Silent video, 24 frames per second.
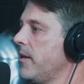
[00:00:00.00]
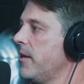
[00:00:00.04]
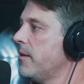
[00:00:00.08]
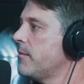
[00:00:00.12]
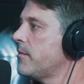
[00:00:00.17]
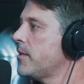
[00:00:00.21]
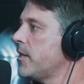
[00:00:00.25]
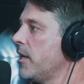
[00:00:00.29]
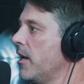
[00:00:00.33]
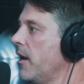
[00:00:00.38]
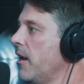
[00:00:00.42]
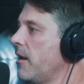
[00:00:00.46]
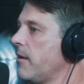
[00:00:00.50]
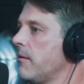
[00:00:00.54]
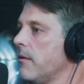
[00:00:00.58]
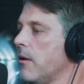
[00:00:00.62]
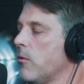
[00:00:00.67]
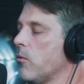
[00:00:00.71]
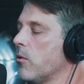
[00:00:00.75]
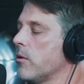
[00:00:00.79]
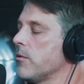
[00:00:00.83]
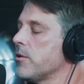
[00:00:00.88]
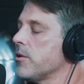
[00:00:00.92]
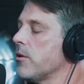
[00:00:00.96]
the NCAA
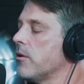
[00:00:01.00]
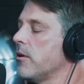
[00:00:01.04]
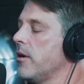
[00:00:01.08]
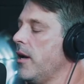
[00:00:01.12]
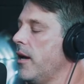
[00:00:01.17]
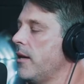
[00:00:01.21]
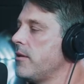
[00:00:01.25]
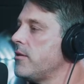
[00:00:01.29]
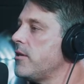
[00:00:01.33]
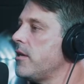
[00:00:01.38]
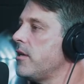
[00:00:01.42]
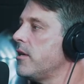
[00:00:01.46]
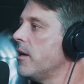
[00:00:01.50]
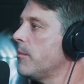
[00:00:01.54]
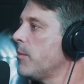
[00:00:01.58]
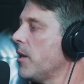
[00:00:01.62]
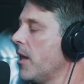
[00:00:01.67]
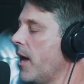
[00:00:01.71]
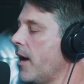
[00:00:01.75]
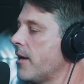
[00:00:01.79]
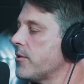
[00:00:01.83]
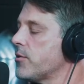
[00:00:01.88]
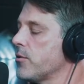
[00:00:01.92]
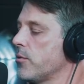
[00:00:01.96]
or sorry, NC
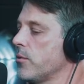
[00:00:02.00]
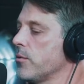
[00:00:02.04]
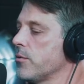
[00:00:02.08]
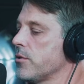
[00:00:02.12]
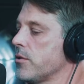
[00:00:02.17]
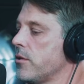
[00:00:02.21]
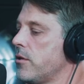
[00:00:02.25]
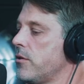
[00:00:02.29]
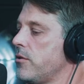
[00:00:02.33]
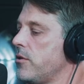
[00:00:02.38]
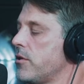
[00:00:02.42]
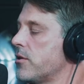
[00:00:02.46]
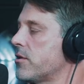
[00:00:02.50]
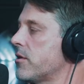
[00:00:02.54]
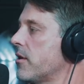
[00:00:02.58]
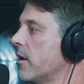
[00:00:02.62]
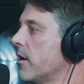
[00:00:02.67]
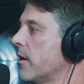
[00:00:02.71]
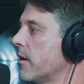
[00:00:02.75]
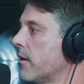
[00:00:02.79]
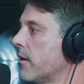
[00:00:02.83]
double assholes just uh,